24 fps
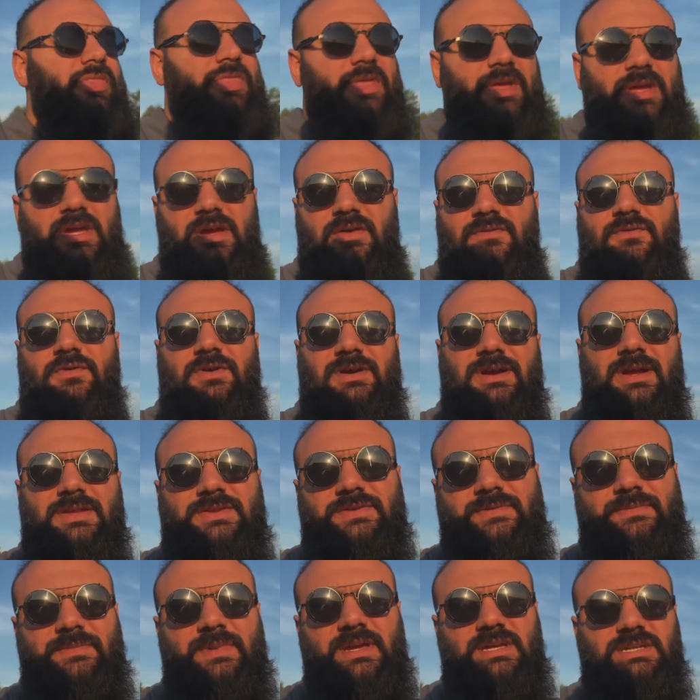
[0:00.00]
thing I forgot
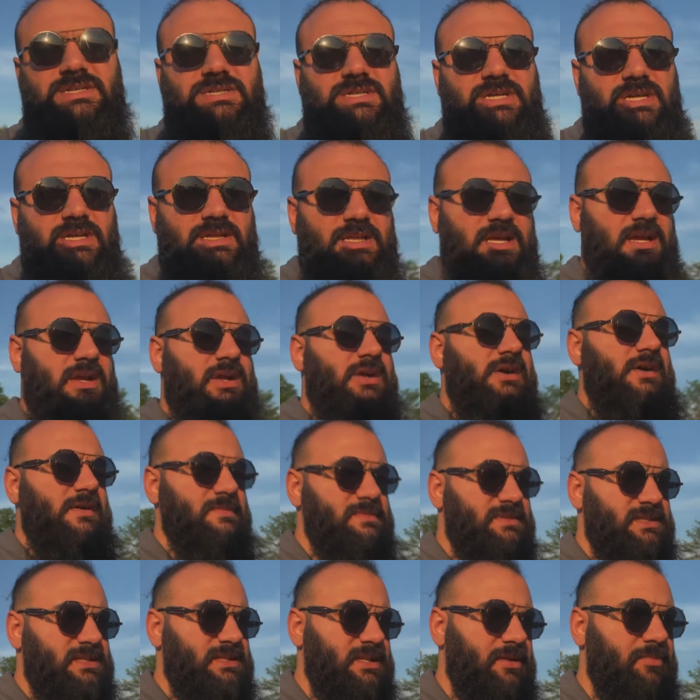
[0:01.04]
to mention that
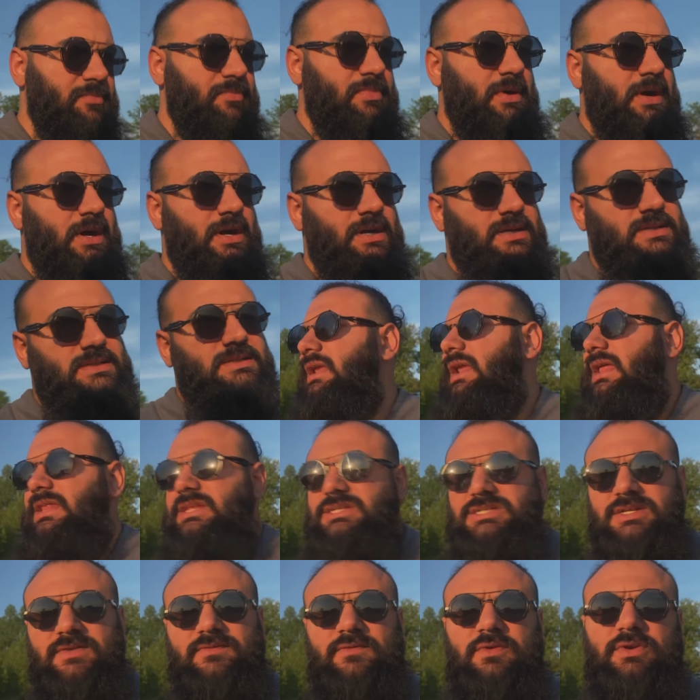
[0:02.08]
comes in the box, in
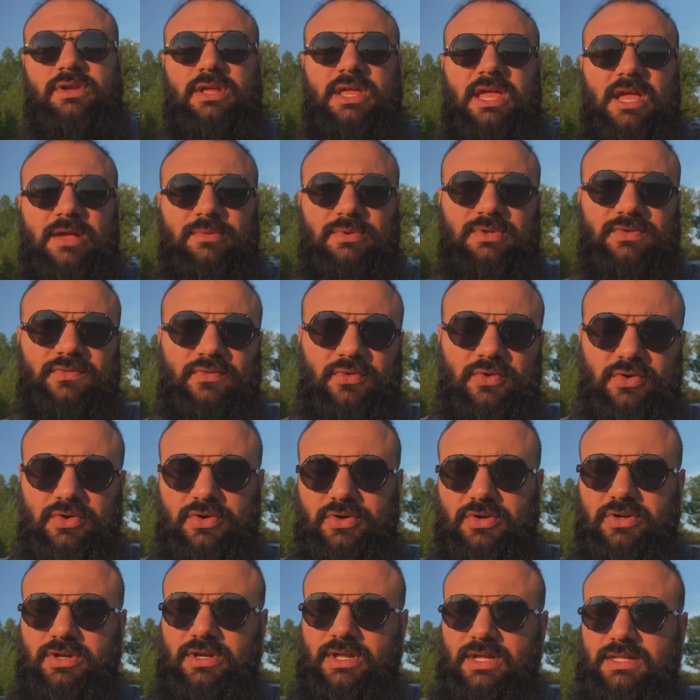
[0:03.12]
addition for the cables for
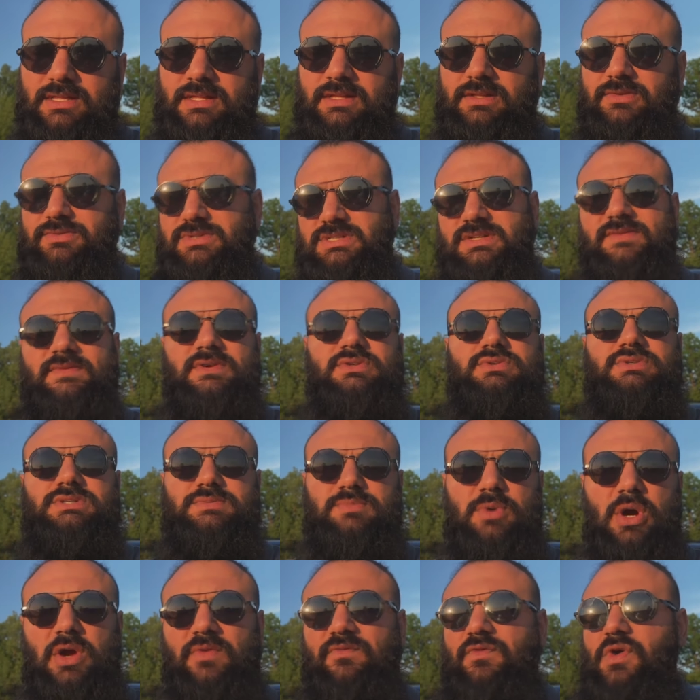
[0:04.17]
connecting the receiver to
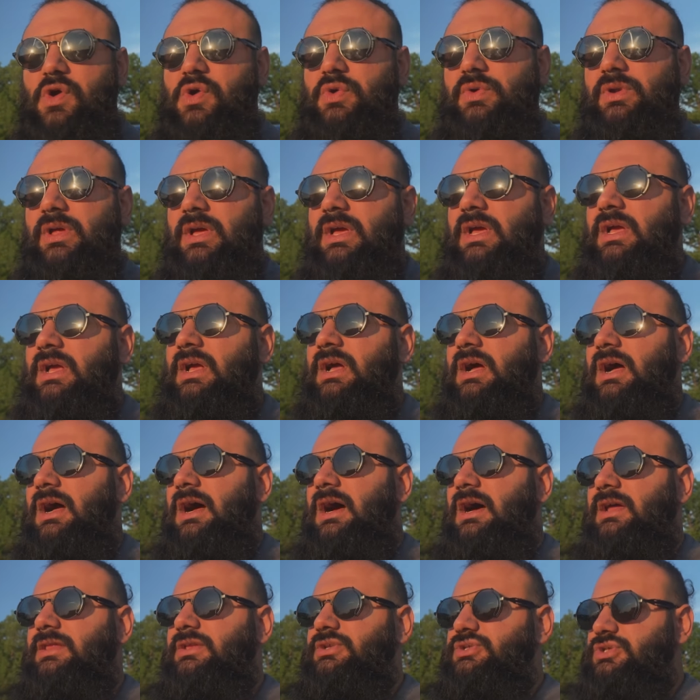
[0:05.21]
smartphone,
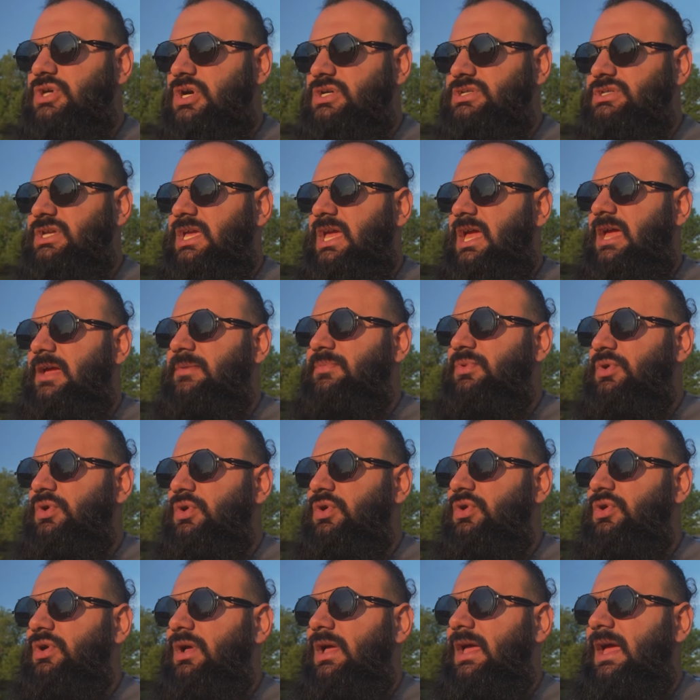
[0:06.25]
the charging
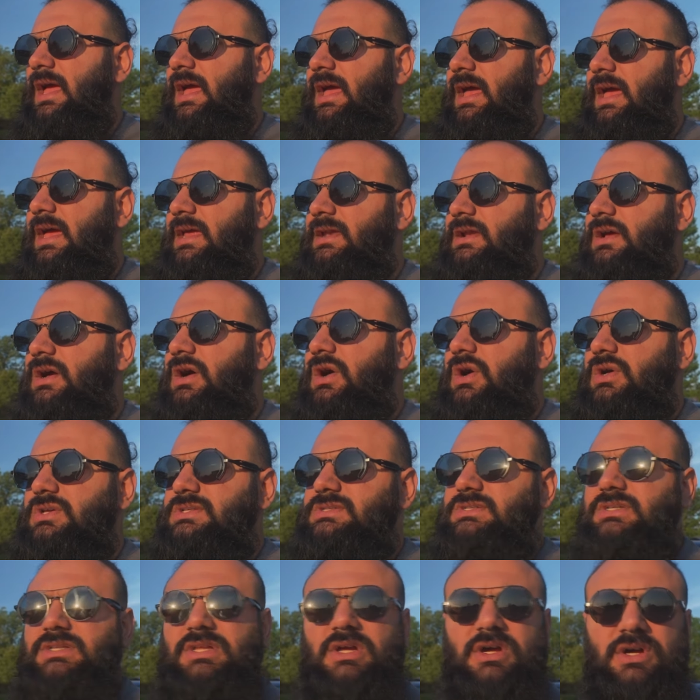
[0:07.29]
cable, and
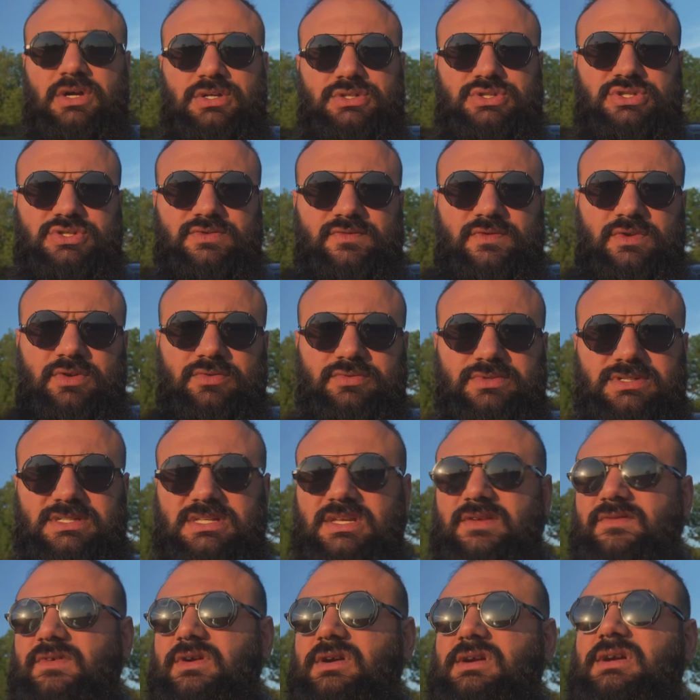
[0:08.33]
also the hot shoe for the
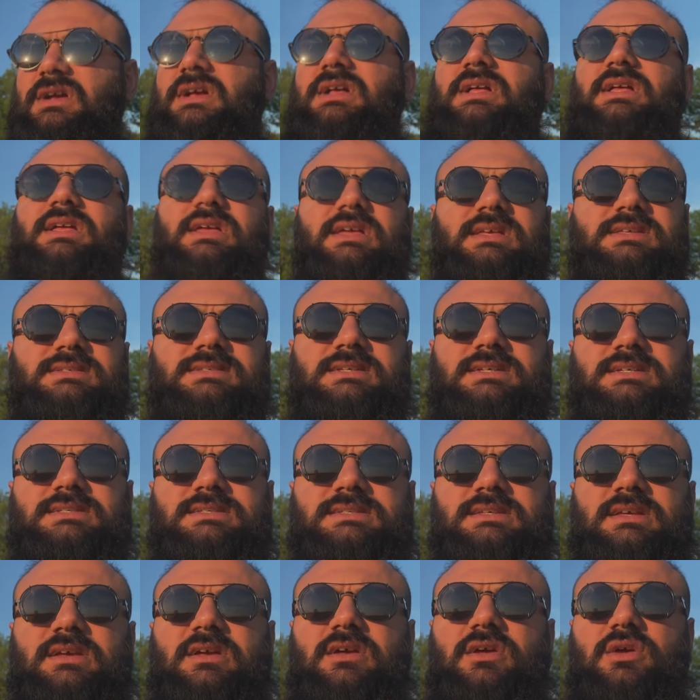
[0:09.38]
receiver, is
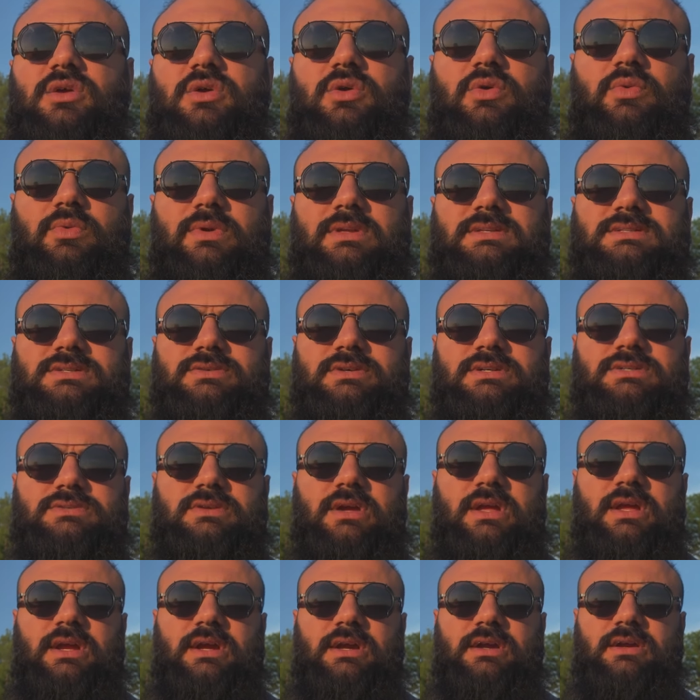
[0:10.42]
these windscreens
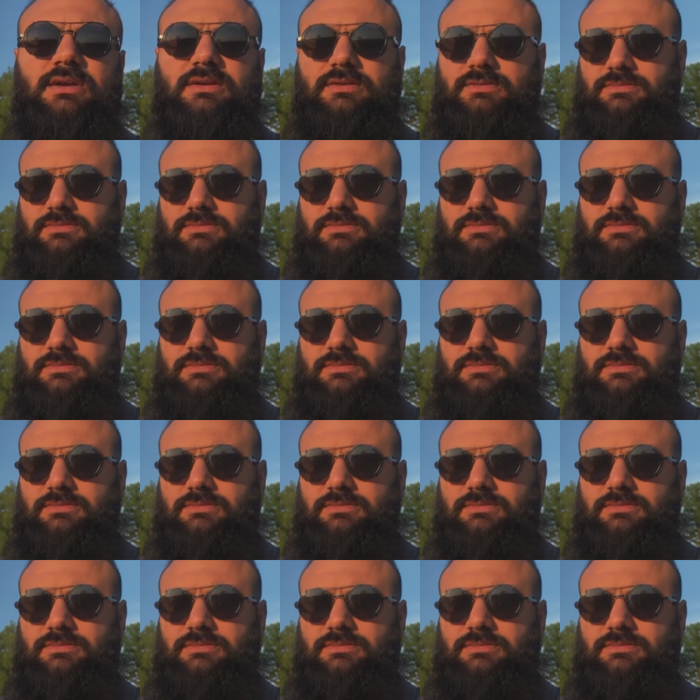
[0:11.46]
right here.